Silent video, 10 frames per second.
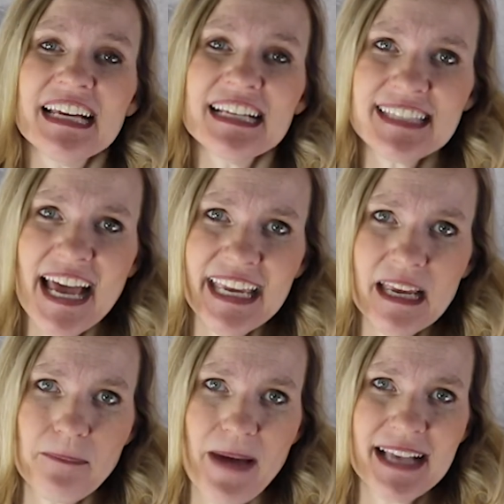
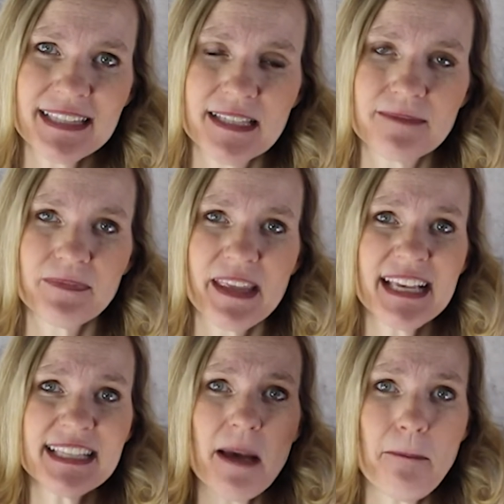Second best
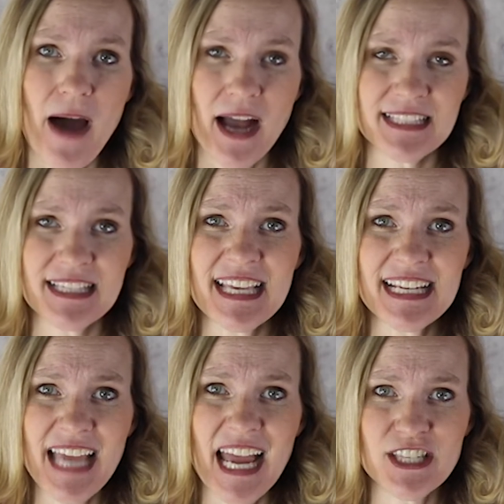is the boxes that
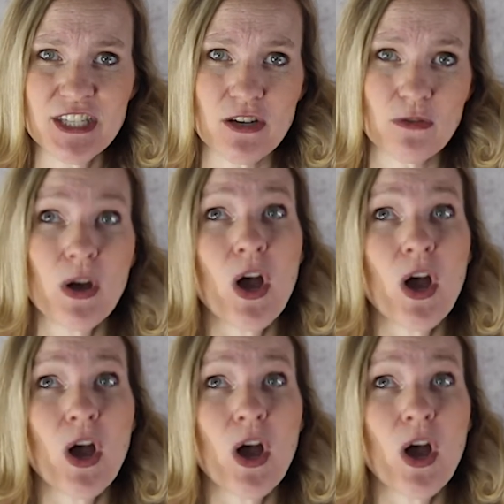touch you.